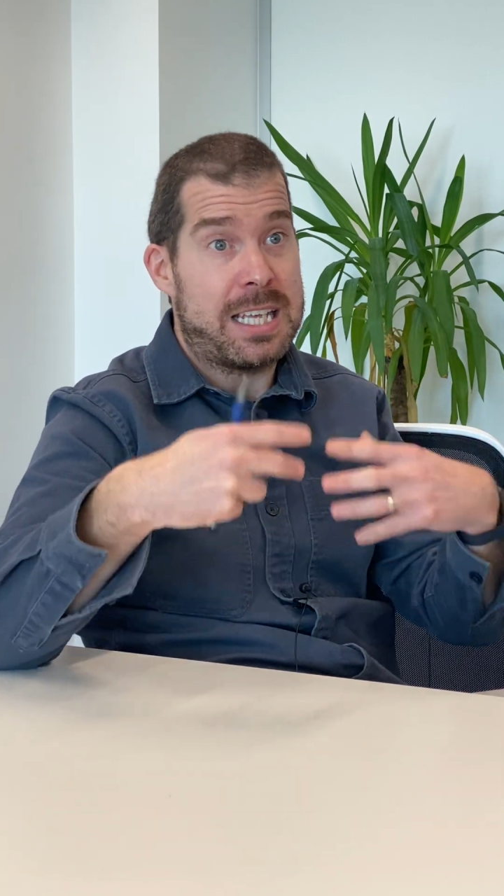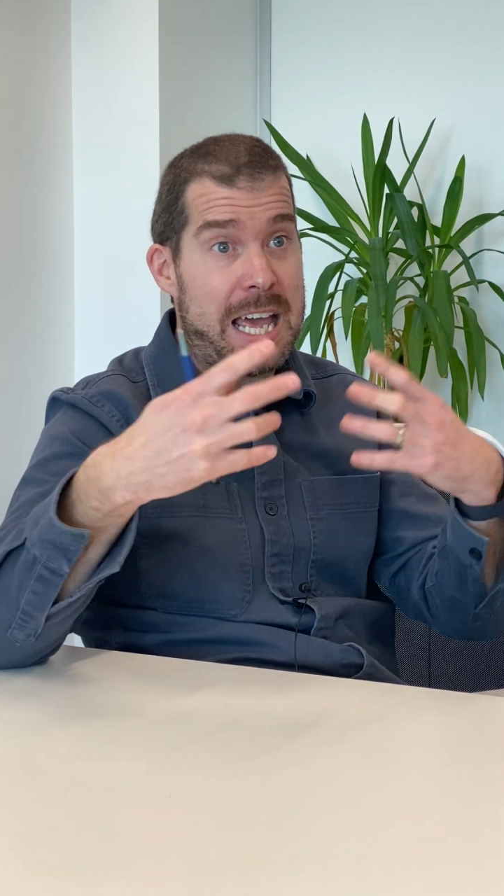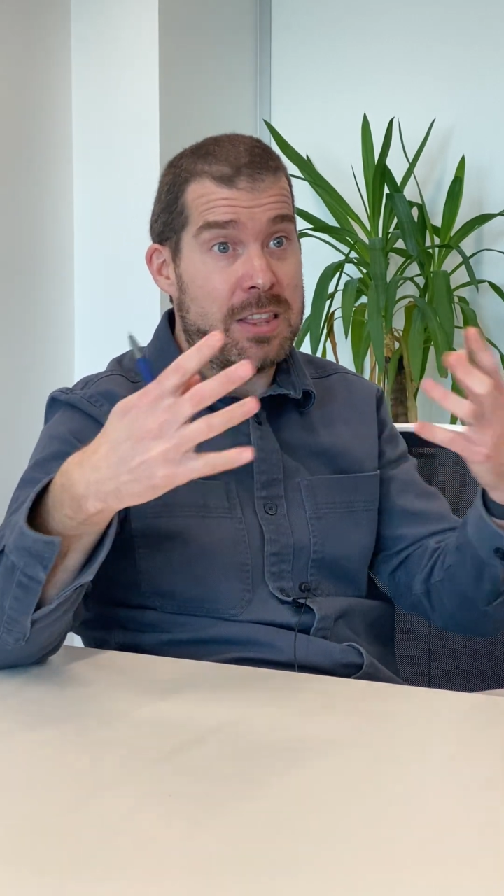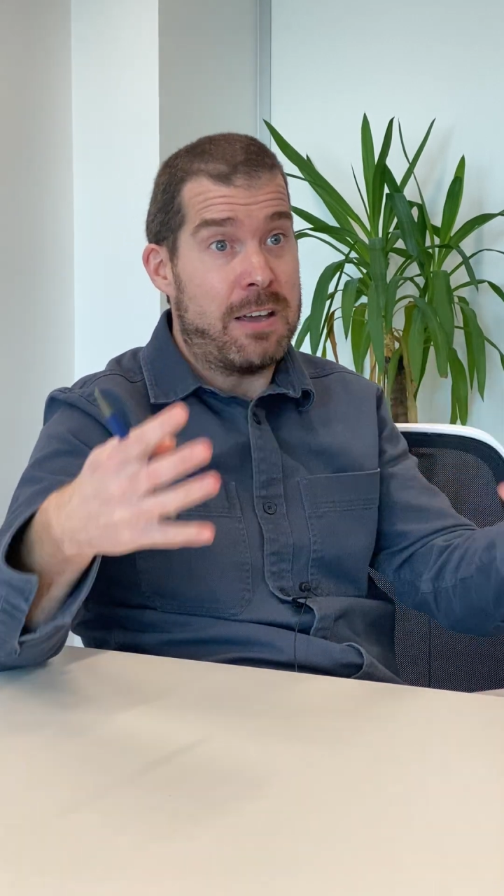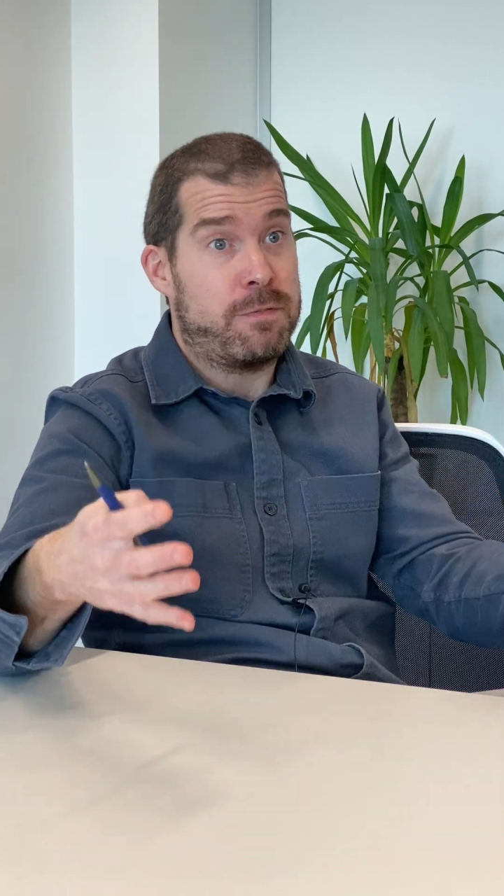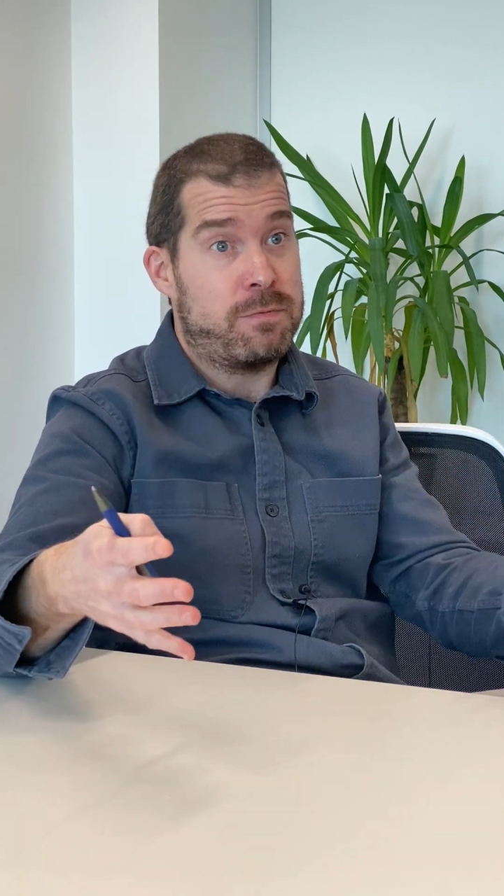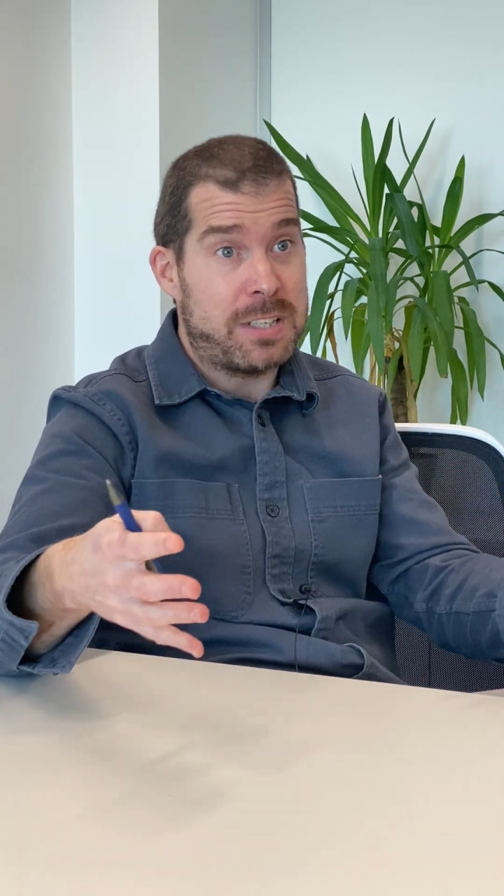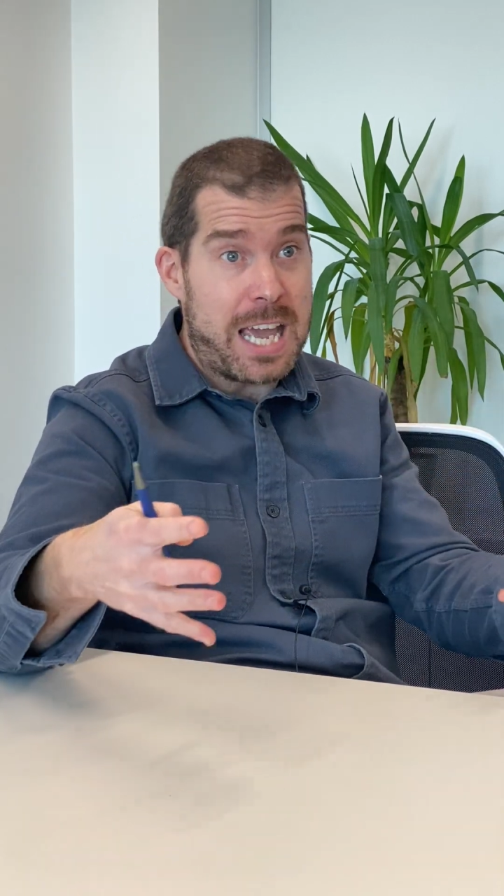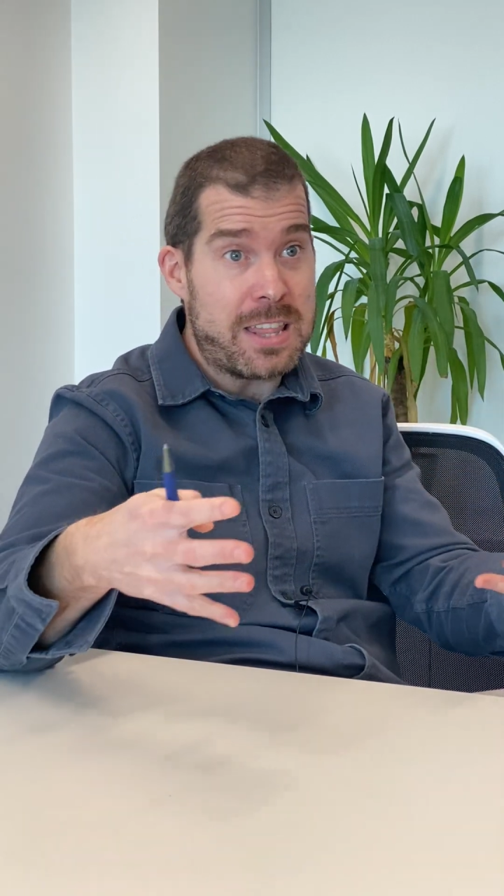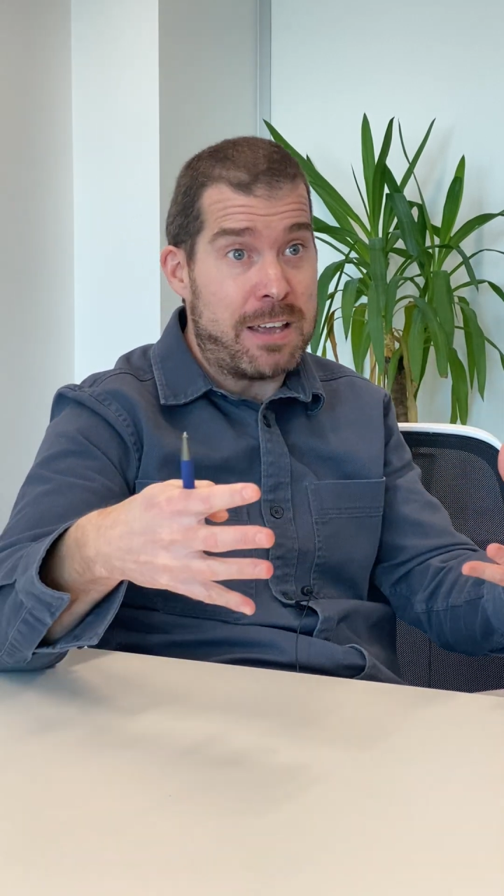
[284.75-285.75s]
get
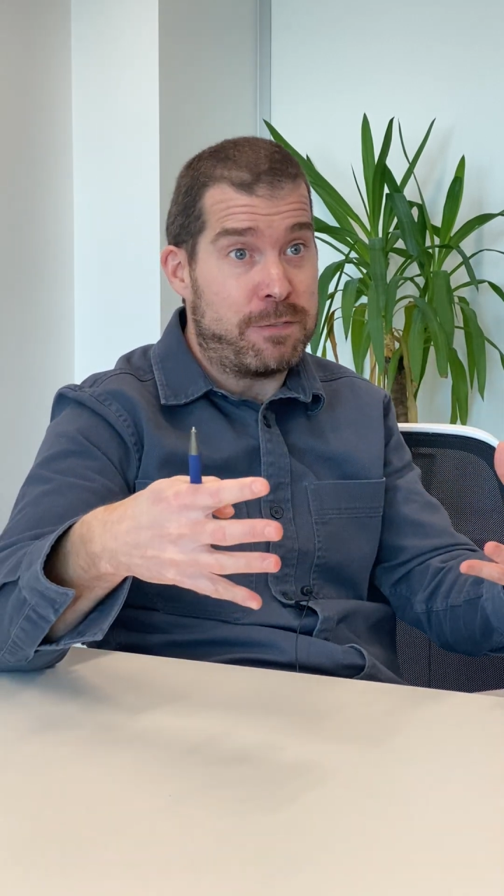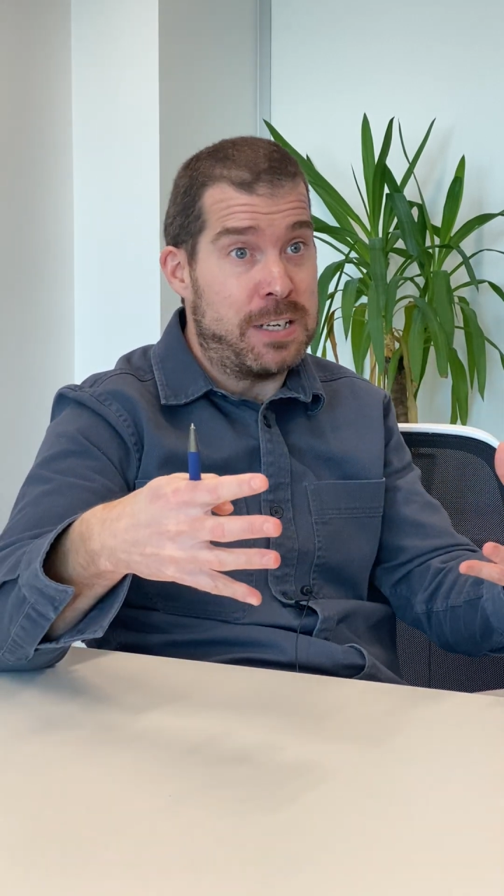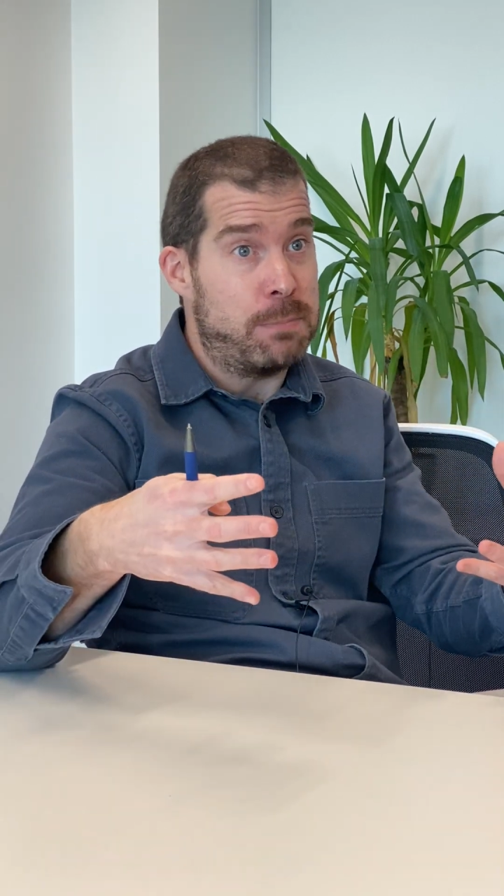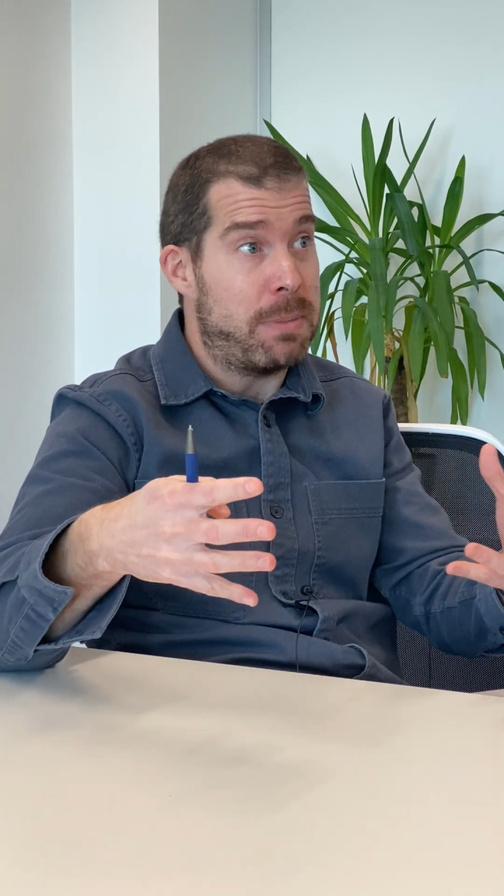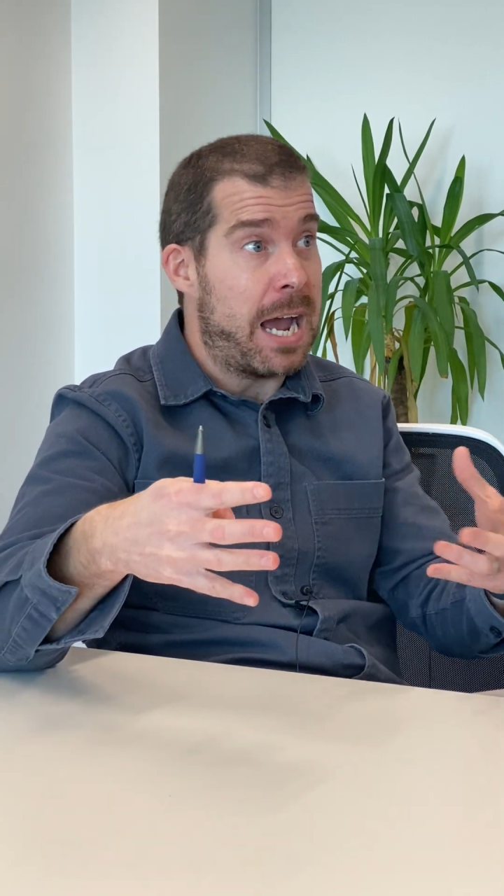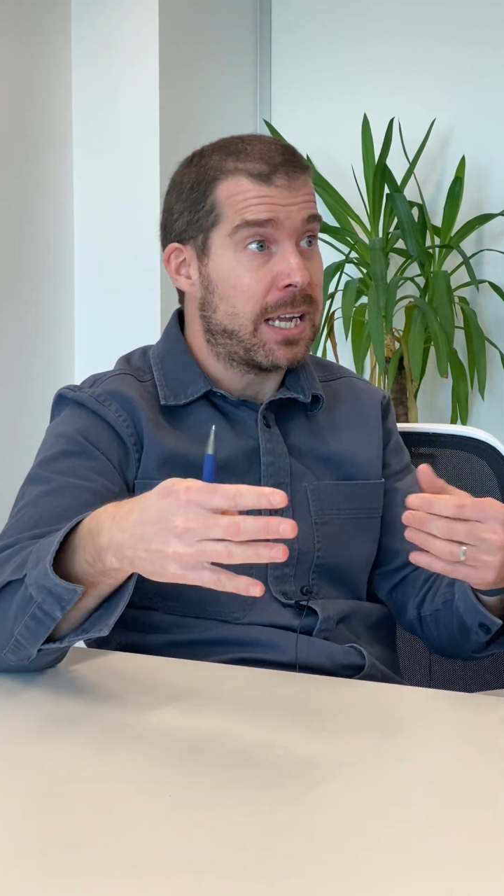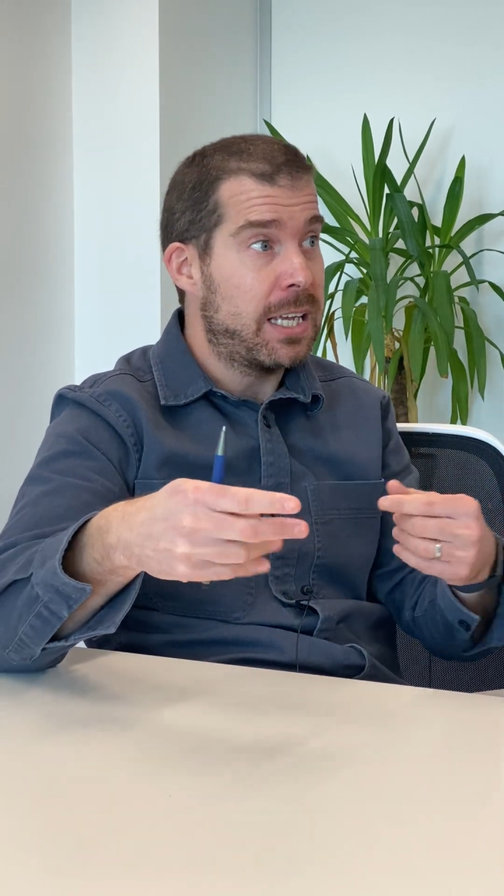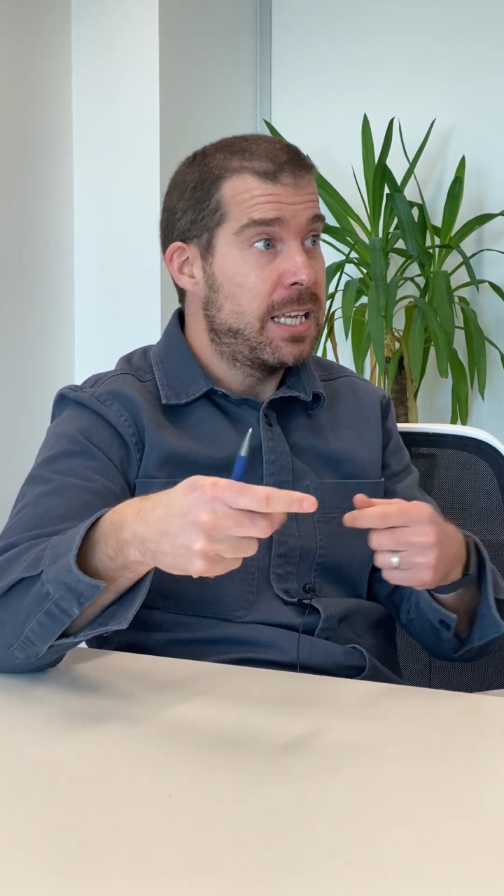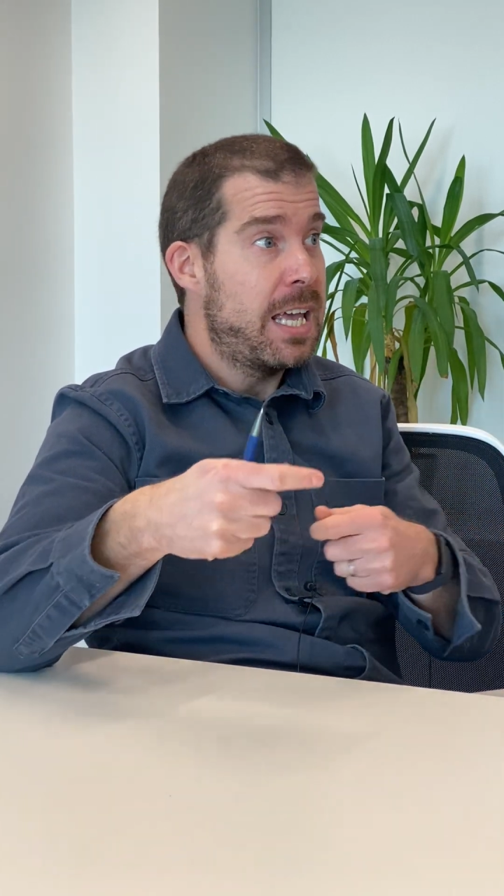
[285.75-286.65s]
their feedback.